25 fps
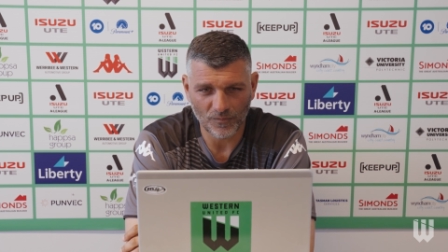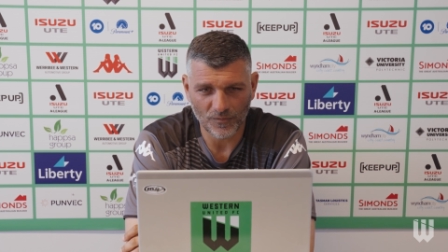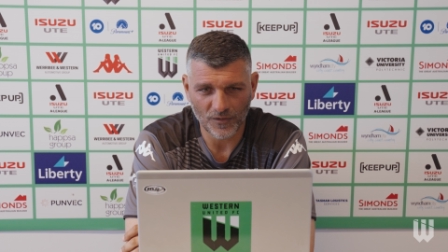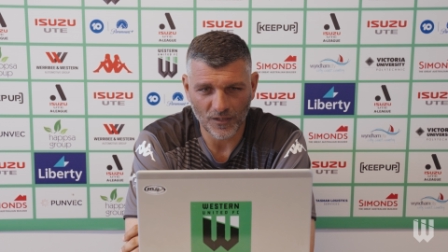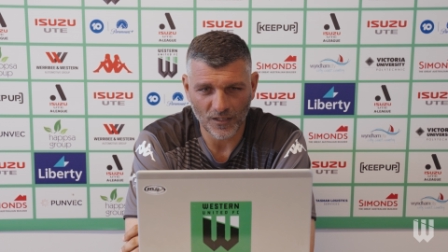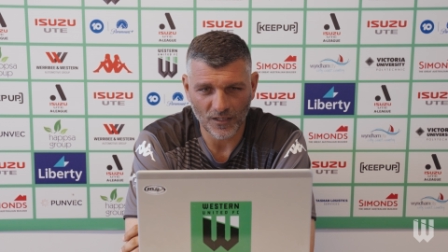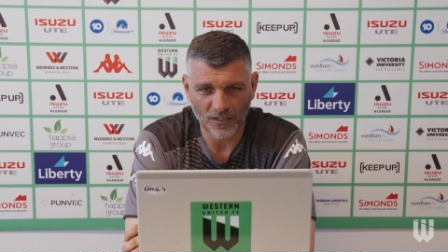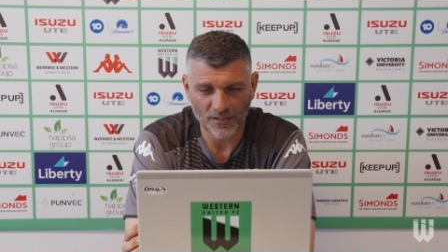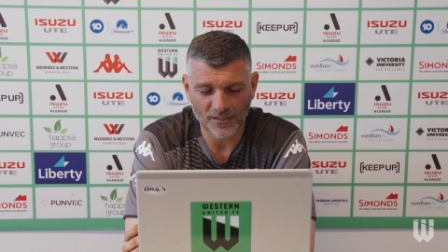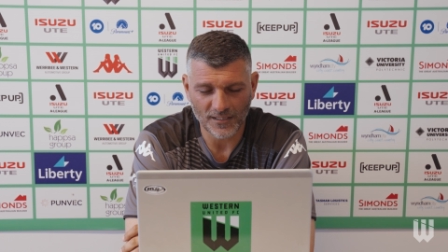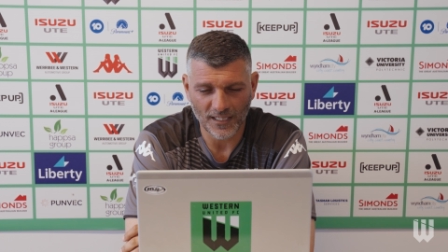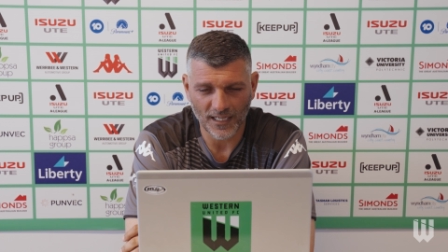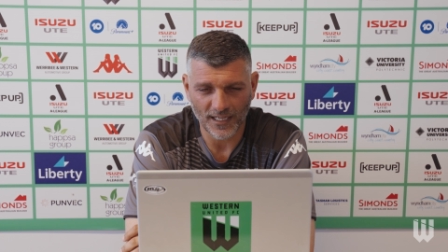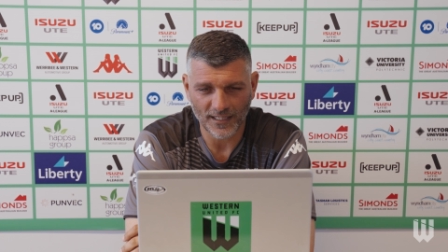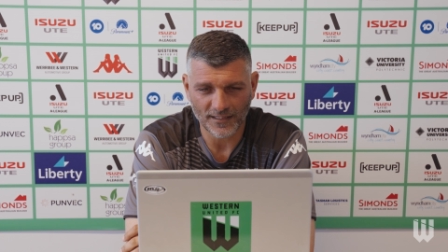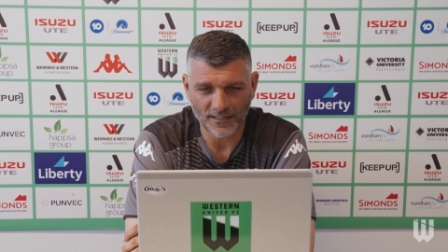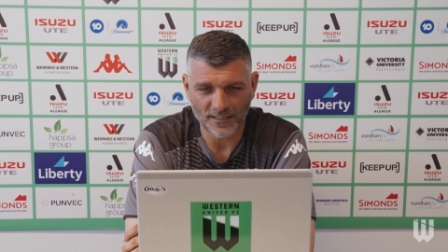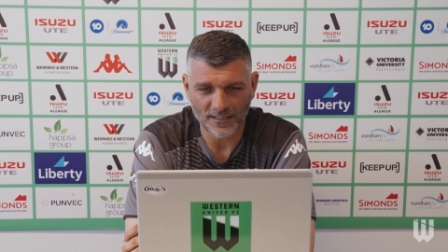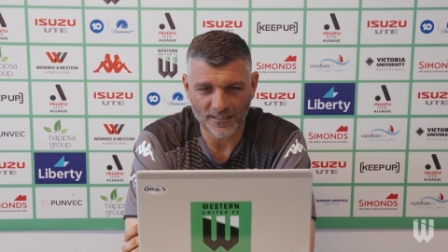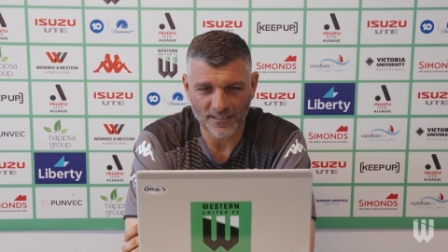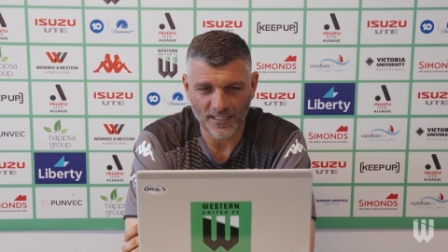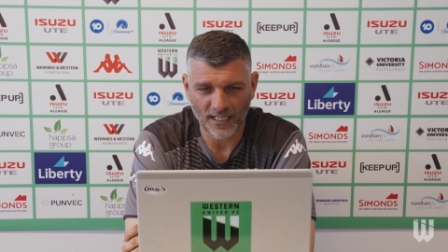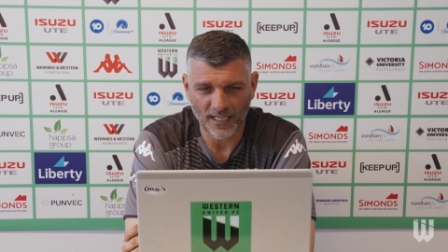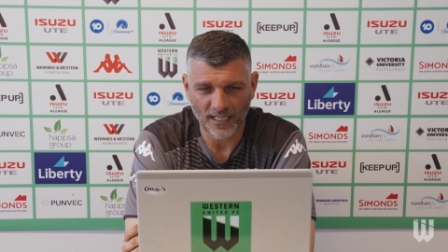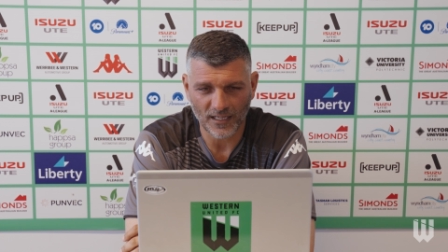You know, it's hard
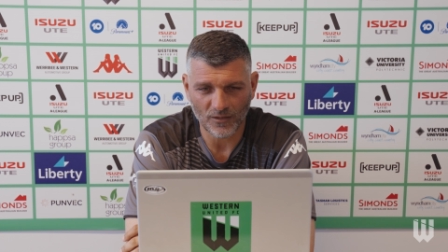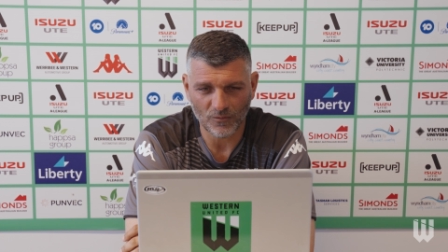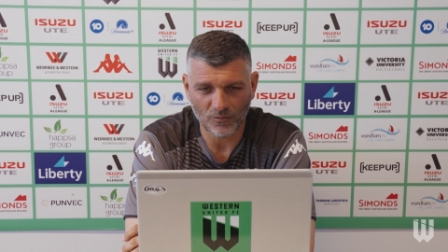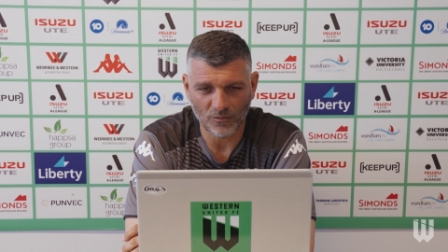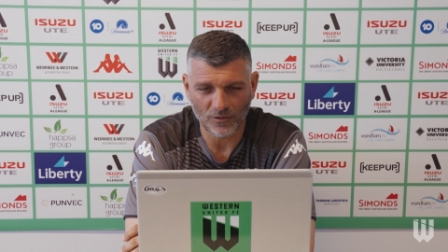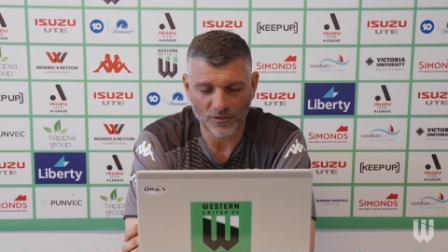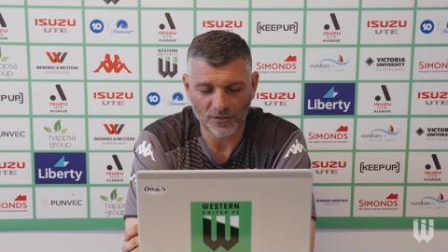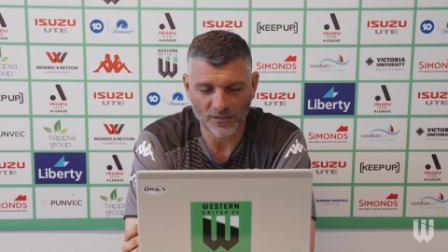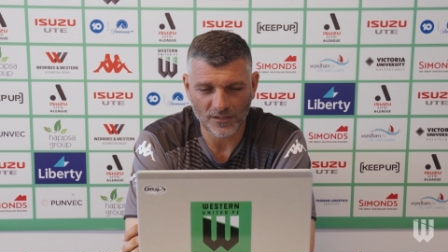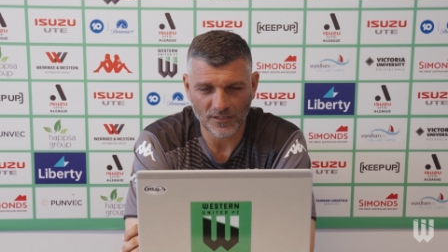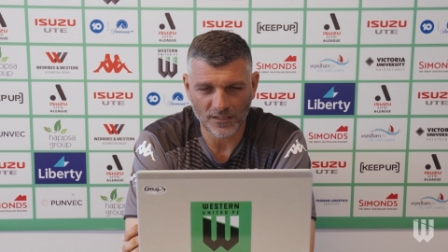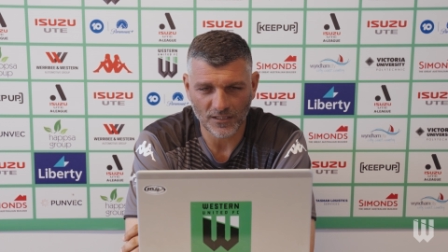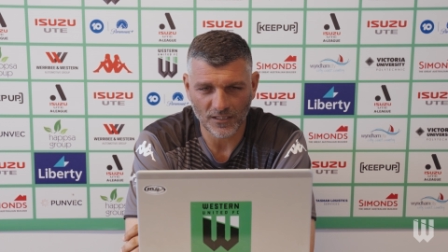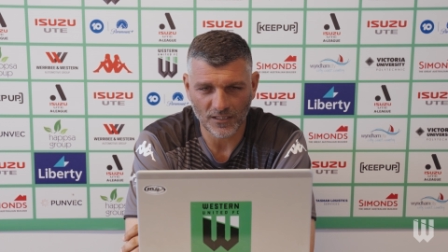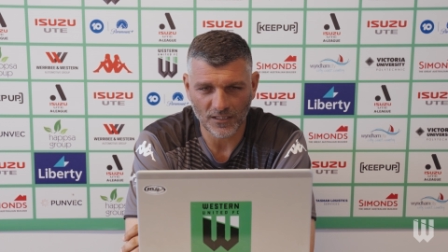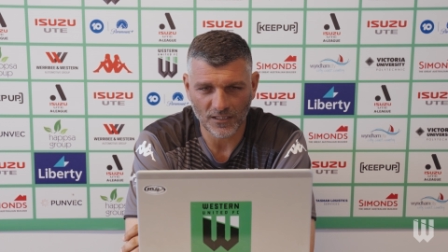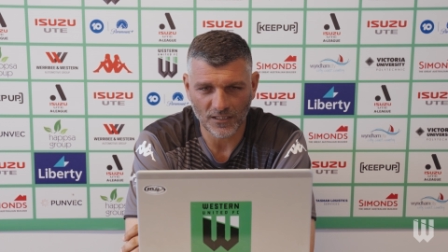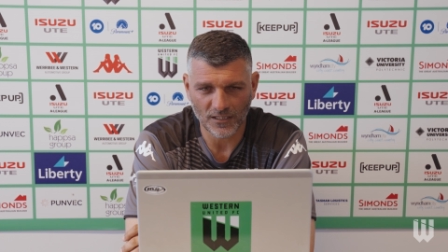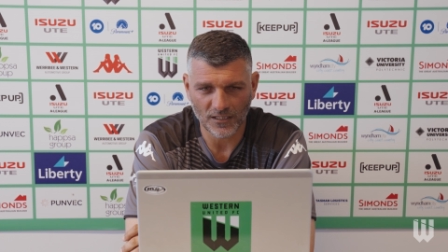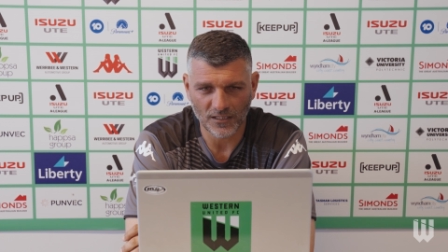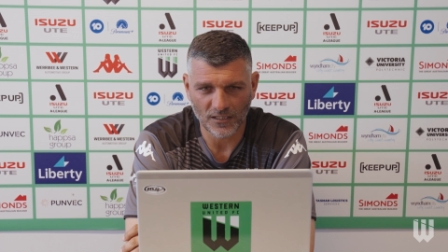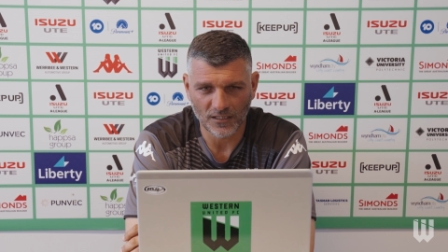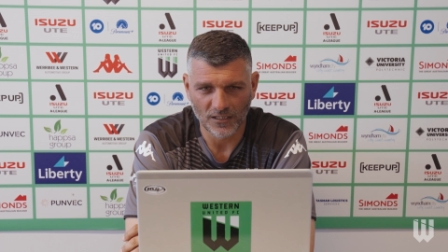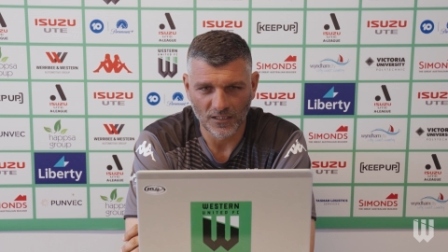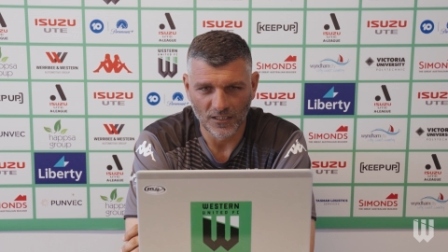to say what,
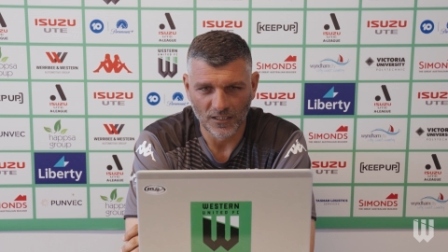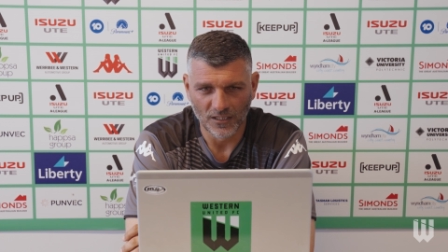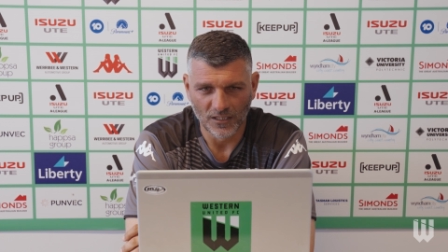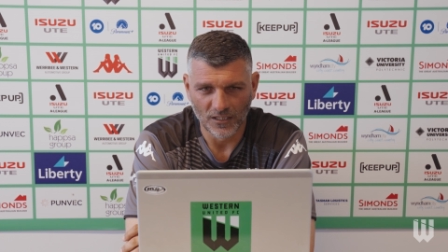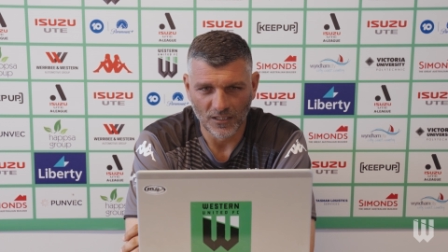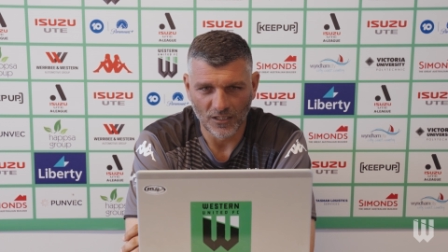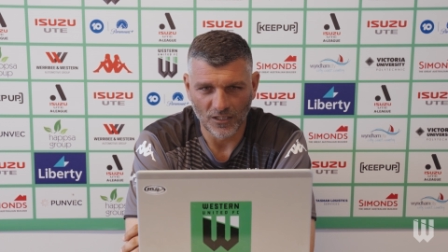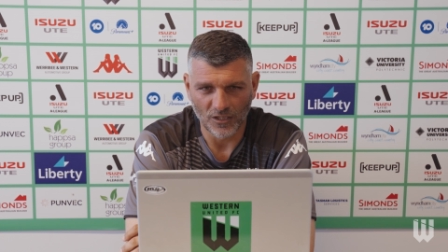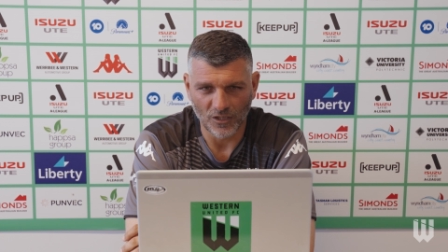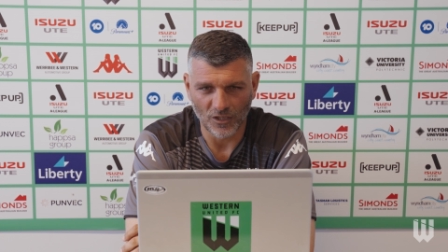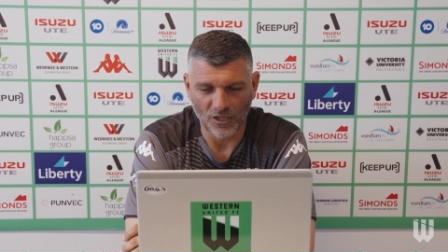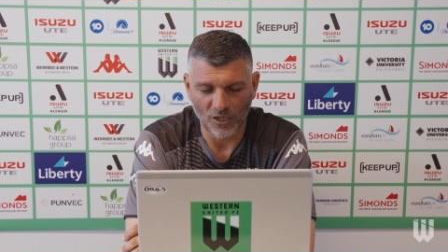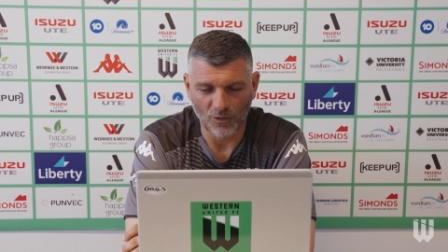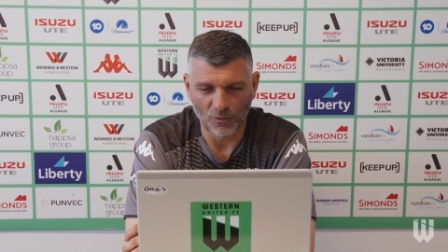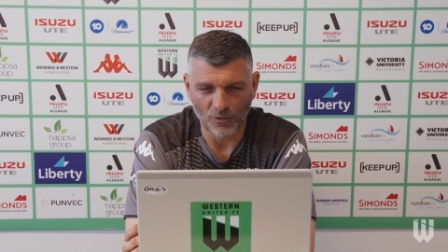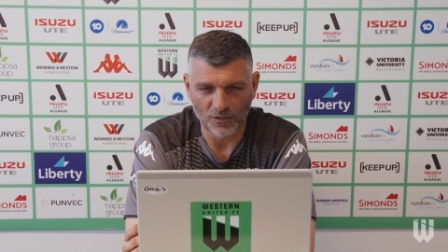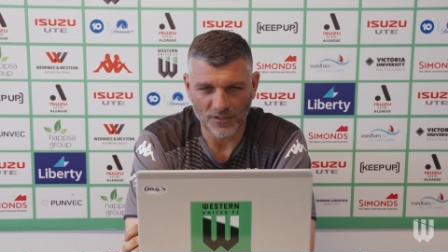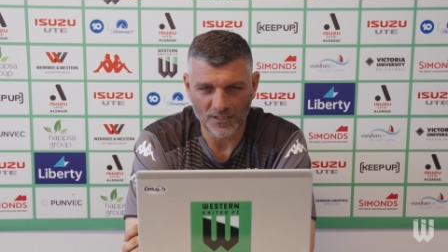you know,